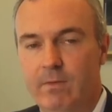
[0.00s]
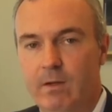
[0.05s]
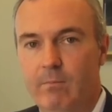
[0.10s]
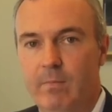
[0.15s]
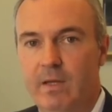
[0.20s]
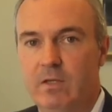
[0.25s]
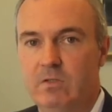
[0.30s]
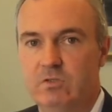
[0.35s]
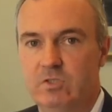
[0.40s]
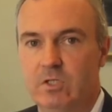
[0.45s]
They're
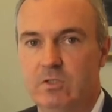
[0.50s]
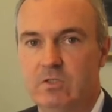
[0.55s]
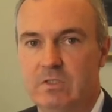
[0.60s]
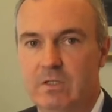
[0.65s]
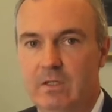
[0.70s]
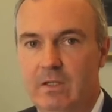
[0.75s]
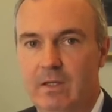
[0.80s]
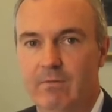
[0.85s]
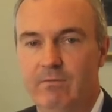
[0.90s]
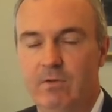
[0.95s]
meant just
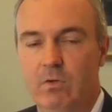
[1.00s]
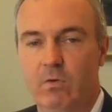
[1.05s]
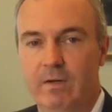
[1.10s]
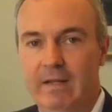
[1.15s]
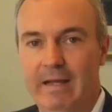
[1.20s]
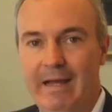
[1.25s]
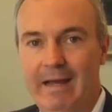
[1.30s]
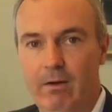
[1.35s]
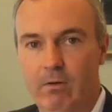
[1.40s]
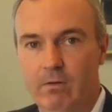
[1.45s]
to give you
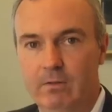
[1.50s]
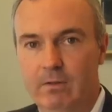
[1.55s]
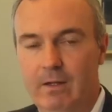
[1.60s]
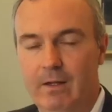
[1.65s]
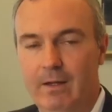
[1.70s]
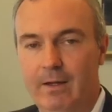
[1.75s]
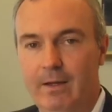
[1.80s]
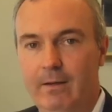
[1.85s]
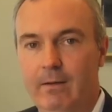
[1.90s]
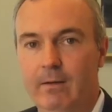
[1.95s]
an
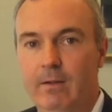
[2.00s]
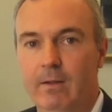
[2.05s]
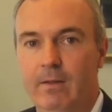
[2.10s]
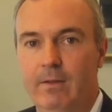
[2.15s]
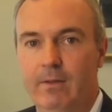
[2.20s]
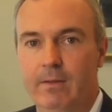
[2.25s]
outline,